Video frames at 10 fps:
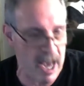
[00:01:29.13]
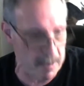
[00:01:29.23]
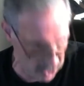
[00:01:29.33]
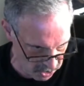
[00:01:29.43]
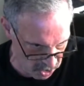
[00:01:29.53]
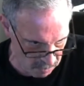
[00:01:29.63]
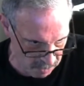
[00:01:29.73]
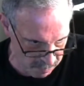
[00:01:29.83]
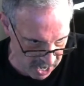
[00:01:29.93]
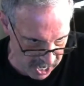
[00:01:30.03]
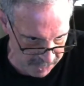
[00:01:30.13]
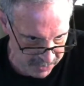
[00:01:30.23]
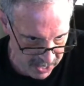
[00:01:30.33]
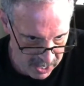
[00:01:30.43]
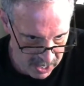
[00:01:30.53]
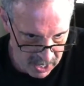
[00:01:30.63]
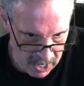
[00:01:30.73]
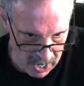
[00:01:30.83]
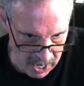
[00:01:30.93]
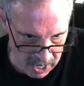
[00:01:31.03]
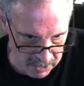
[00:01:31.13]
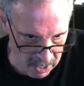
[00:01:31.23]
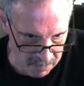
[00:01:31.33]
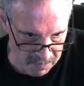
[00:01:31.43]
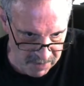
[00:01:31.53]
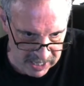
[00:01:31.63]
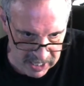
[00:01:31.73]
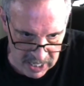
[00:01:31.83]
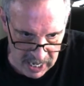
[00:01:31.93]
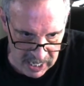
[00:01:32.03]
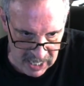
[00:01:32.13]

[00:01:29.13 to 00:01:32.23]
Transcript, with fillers: what happens in the human body. Uh, in fact, it,